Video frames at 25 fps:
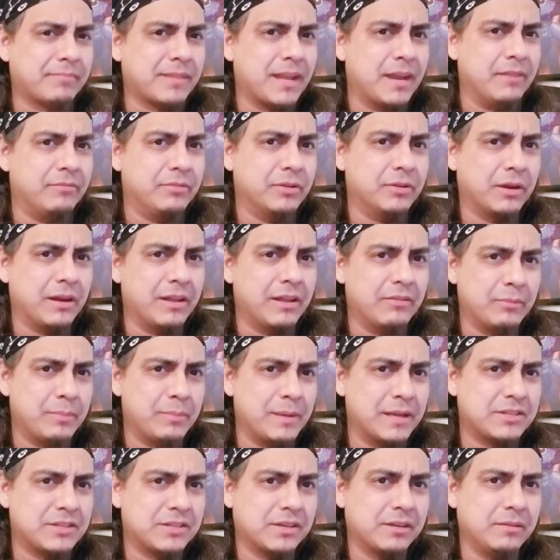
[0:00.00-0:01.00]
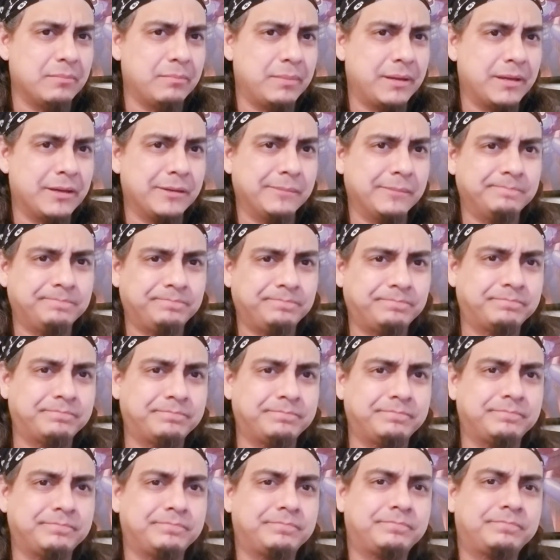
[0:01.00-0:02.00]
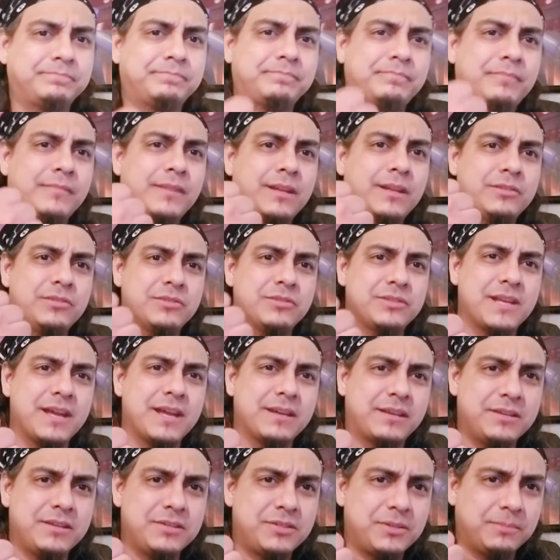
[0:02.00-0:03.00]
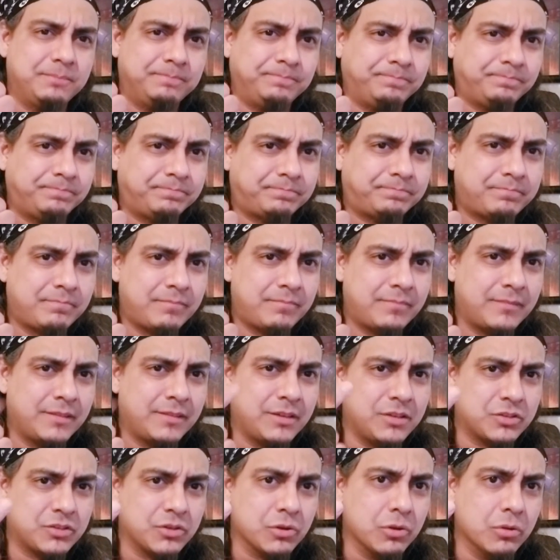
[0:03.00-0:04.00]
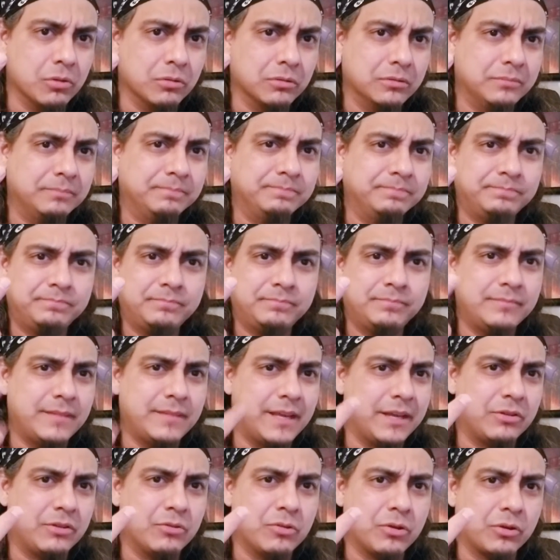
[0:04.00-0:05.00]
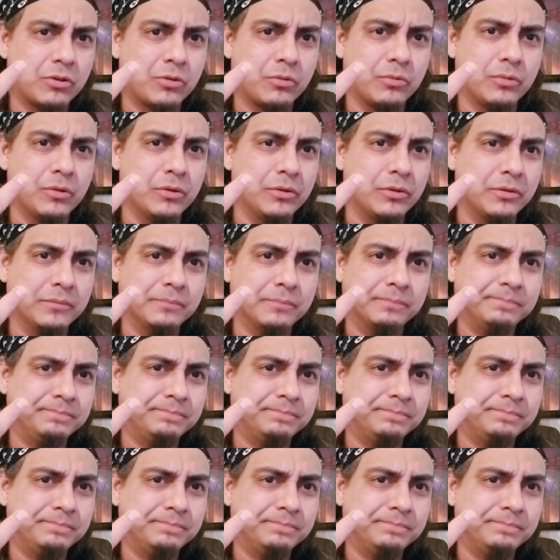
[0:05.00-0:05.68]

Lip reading: If you're going to have a Mexican beer, Dos Equis, Sol. Ignore Corona.